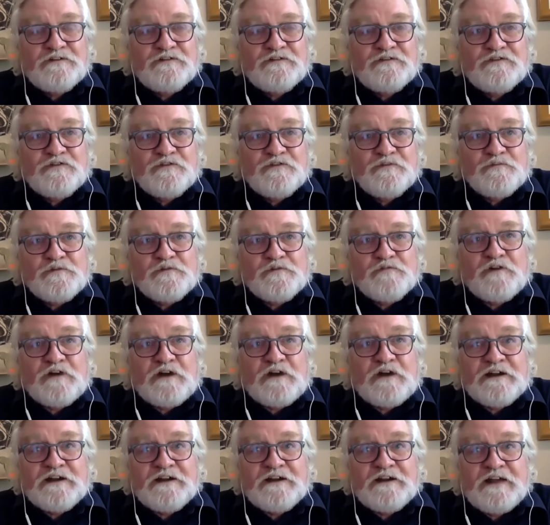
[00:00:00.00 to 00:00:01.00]
to
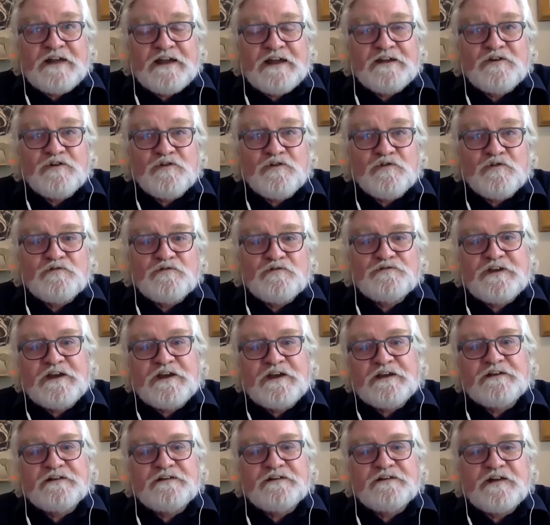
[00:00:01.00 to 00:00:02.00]
provide an anchor
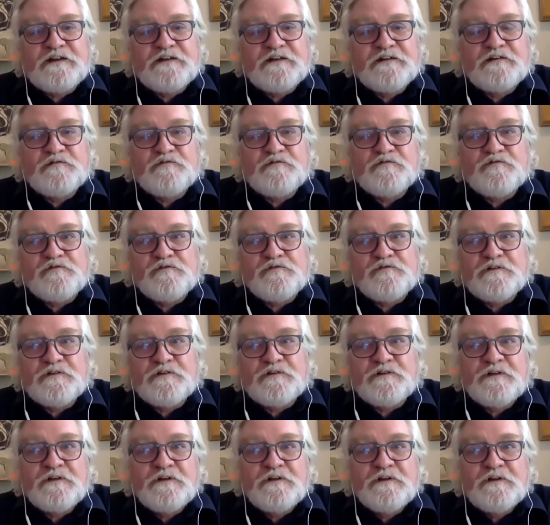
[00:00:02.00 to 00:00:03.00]
off-taker tenant for
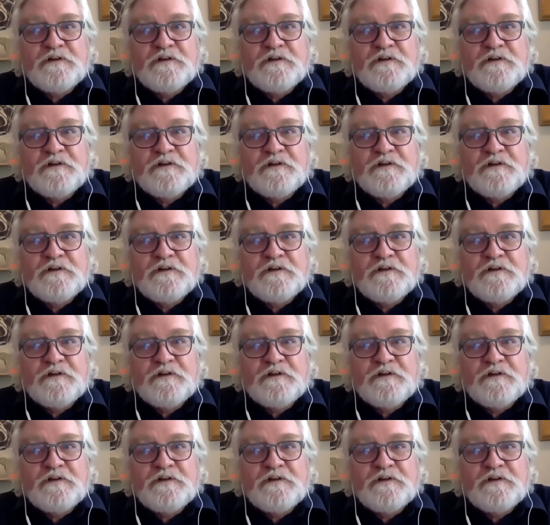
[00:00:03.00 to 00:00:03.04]
a